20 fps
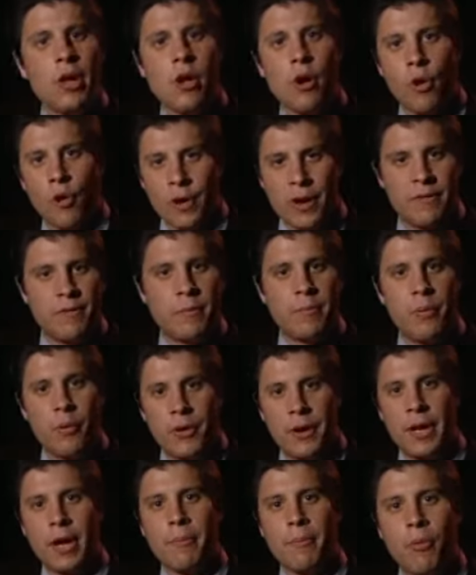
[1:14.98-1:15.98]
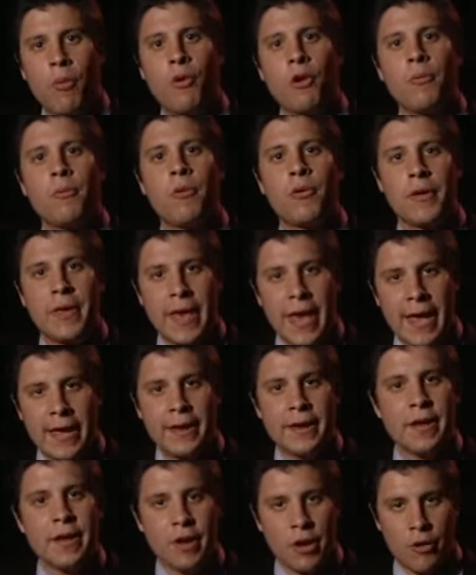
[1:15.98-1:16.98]
or even putting a portable
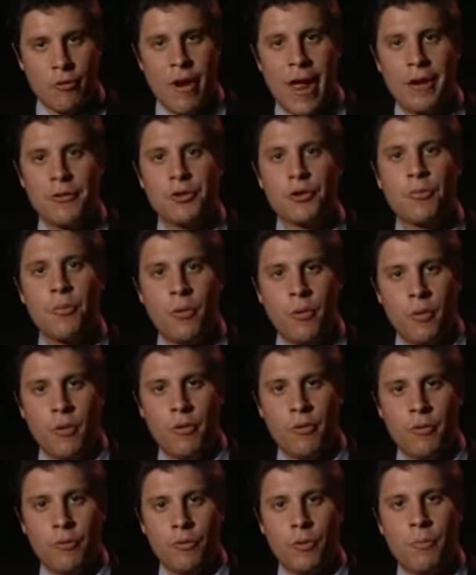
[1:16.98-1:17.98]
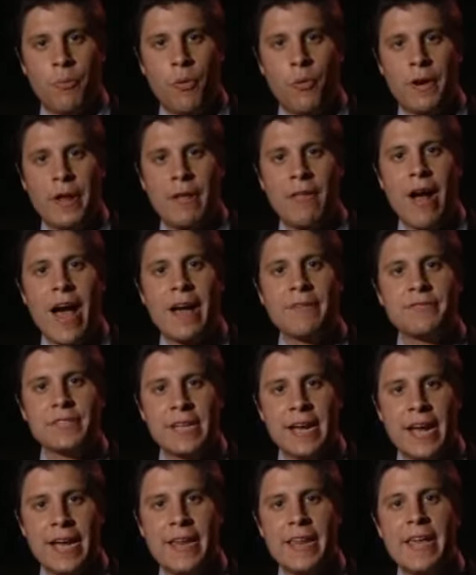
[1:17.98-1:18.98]
gate around your pool. Reporting live
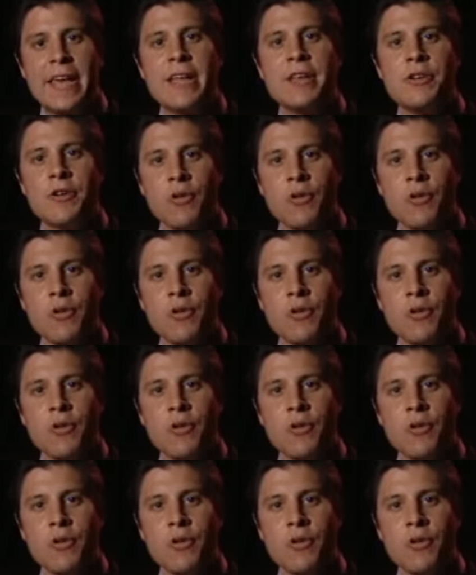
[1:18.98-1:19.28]
tonight in